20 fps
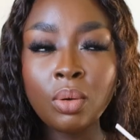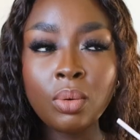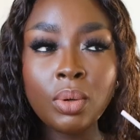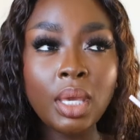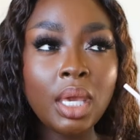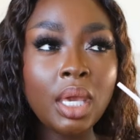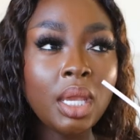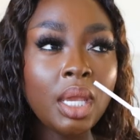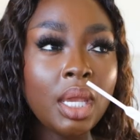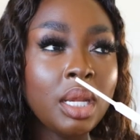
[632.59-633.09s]

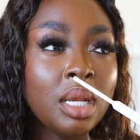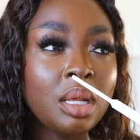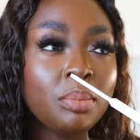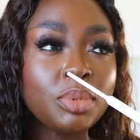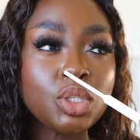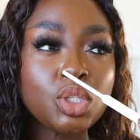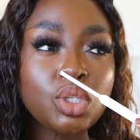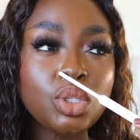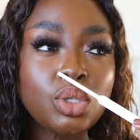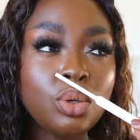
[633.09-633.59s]
Okay, and
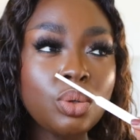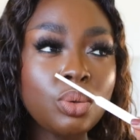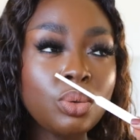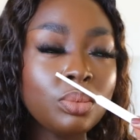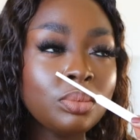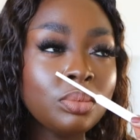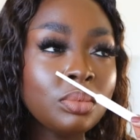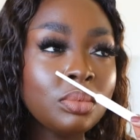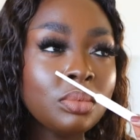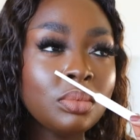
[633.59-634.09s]
number
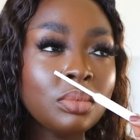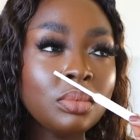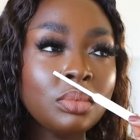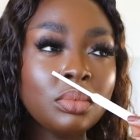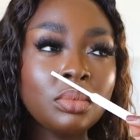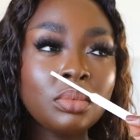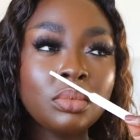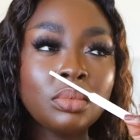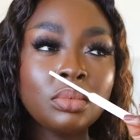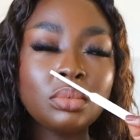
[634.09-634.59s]
two,
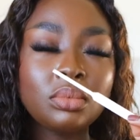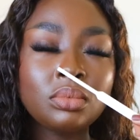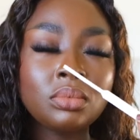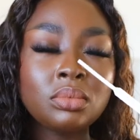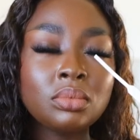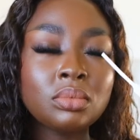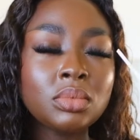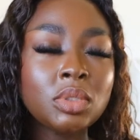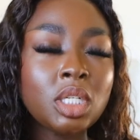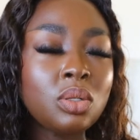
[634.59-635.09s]

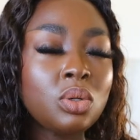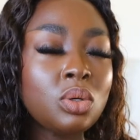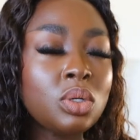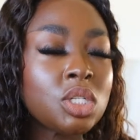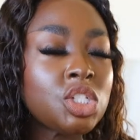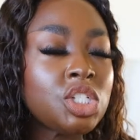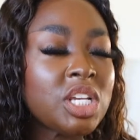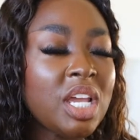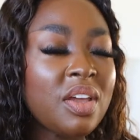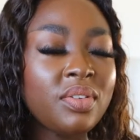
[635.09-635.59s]
the
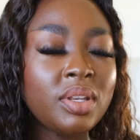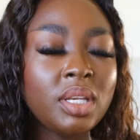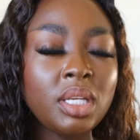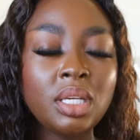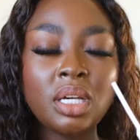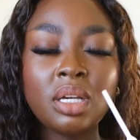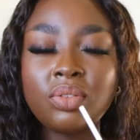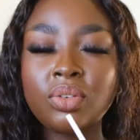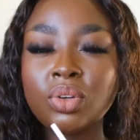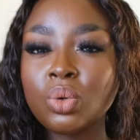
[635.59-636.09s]

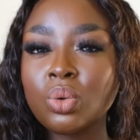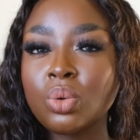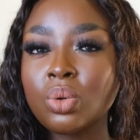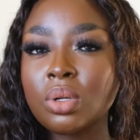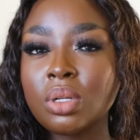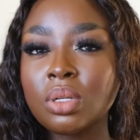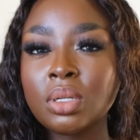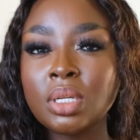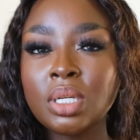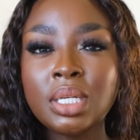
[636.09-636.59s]
longevity of it
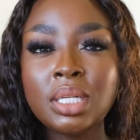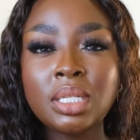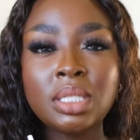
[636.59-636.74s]
all,